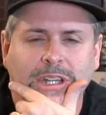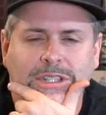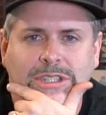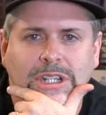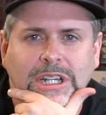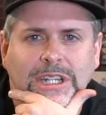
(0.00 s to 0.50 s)

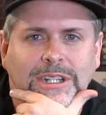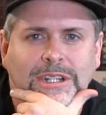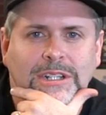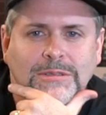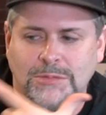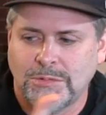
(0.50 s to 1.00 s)
it's a 9
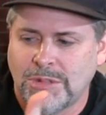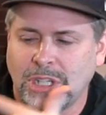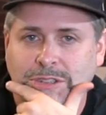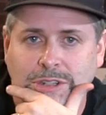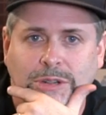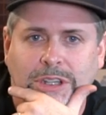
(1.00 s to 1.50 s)
and
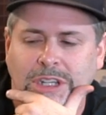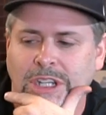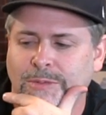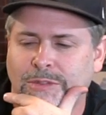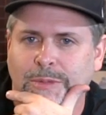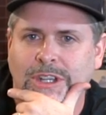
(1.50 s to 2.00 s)
says no hidden
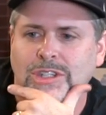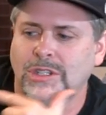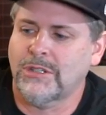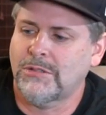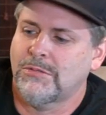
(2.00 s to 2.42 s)
information.